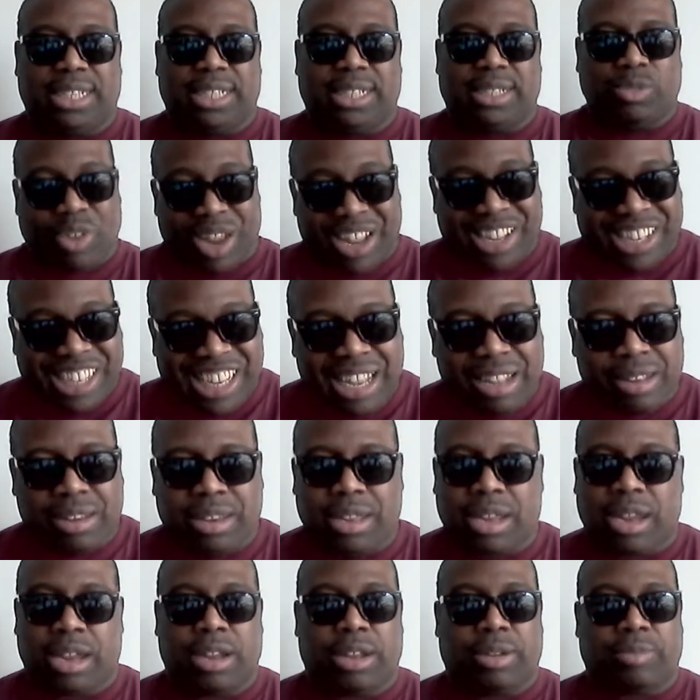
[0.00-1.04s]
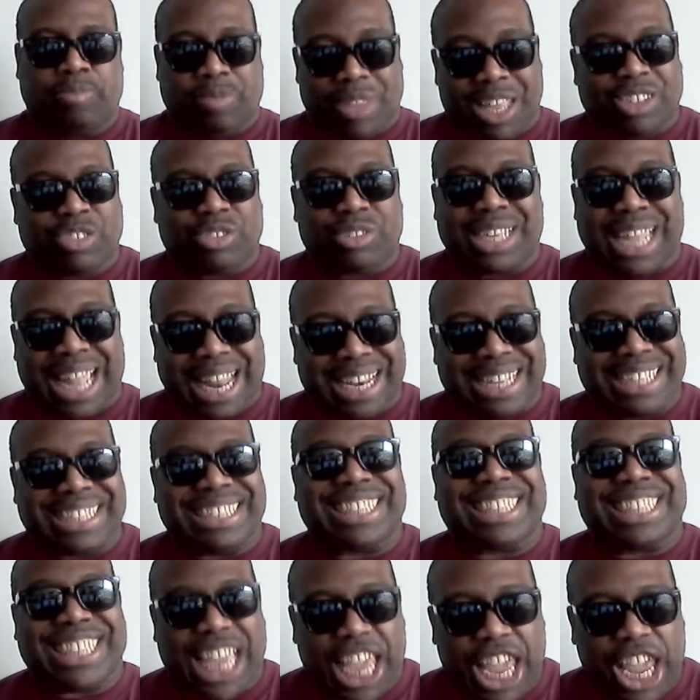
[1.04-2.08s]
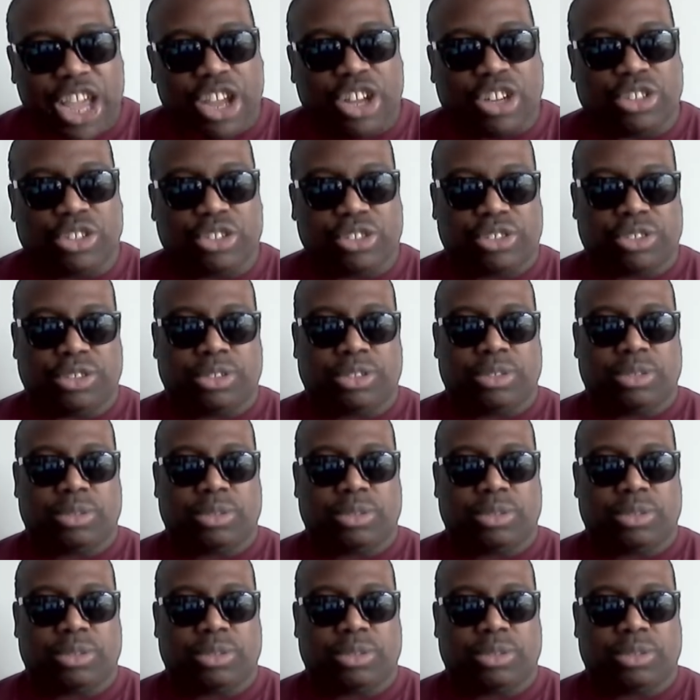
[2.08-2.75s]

to share their special talents and skills